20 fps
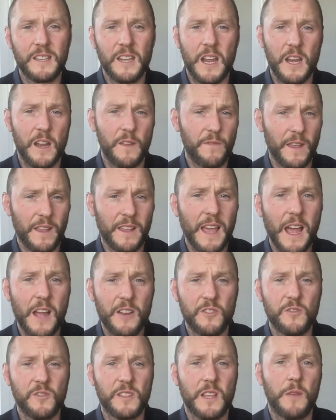And if they can't
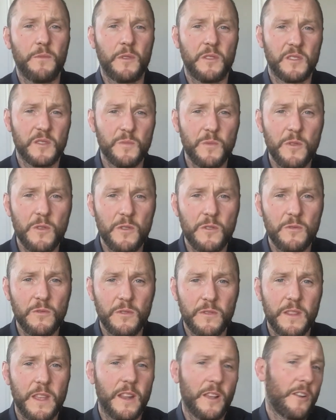do something small,
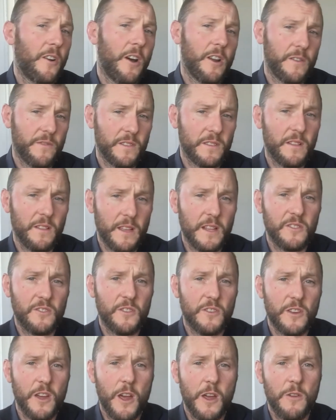then it kind of lets you
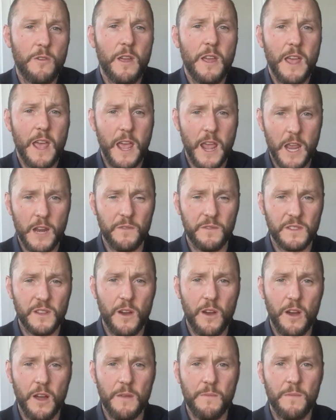know ahead of
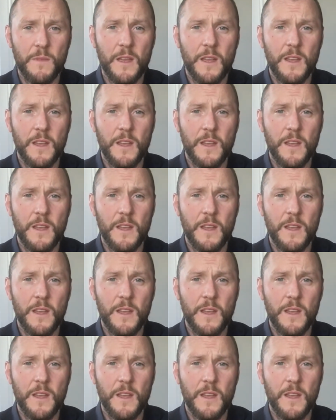time